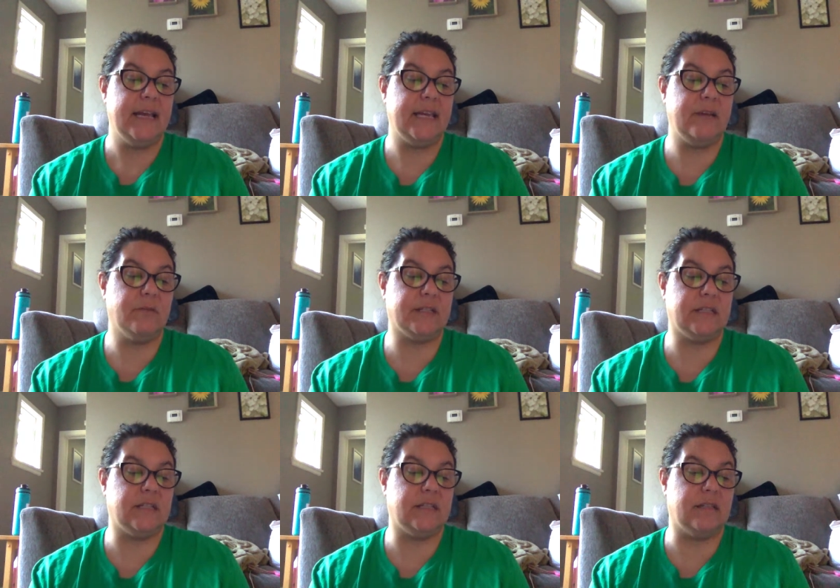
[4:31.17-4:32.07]
He
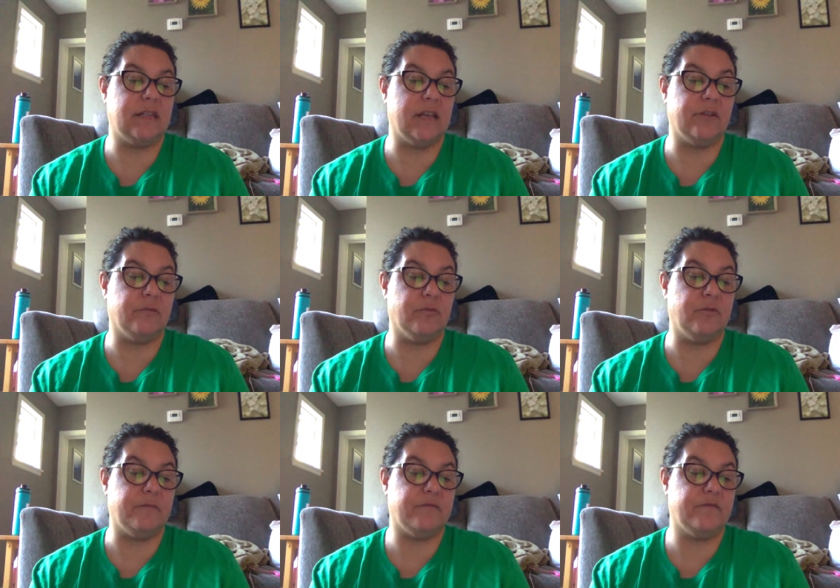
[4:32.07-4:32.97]
wasn't in the other
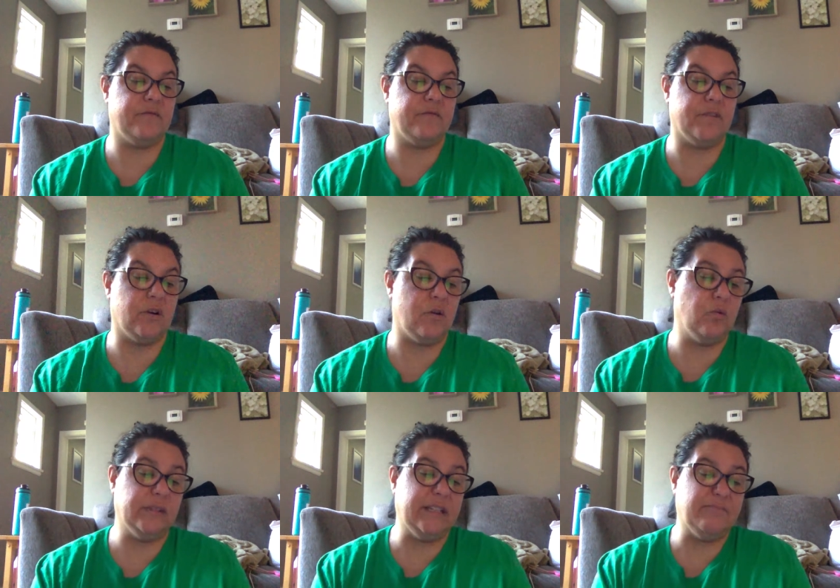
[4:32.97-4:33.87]
room for
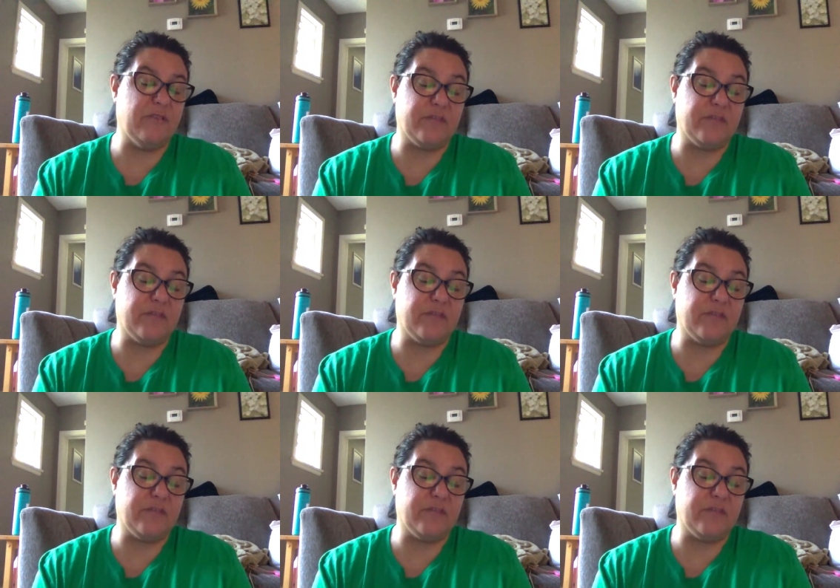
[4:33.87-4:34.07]
only